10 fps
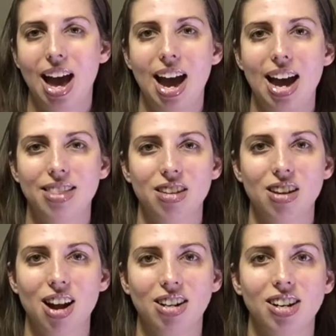at the
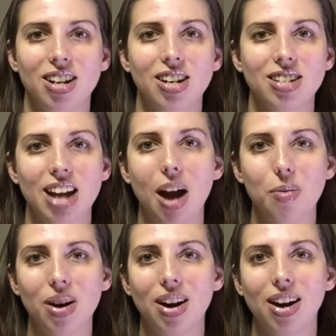doctor's, at
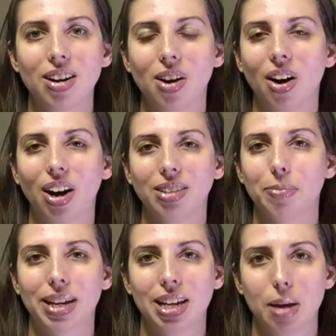work, or
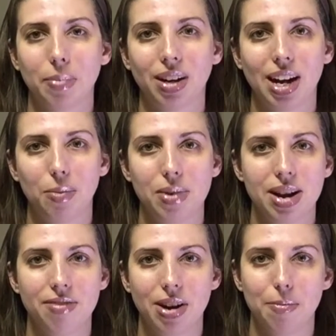picking up your kid,
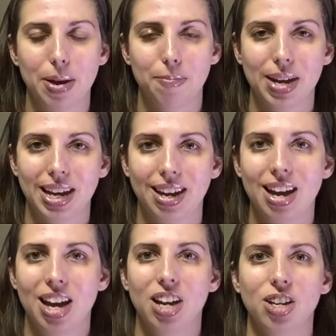whatever it may be.
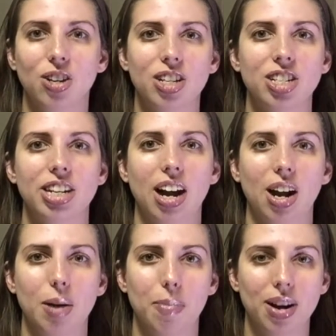You can
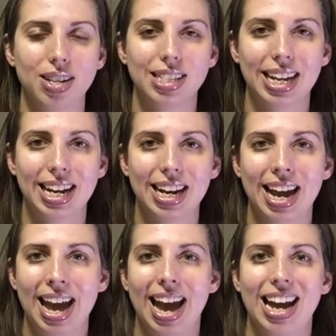share in person.
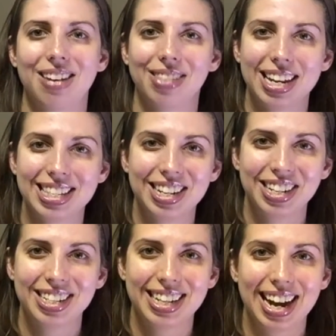And if that's not
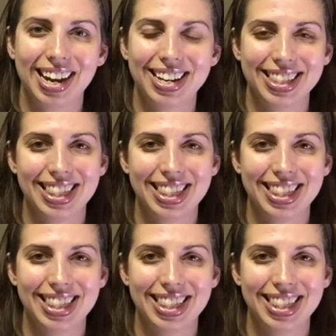your style,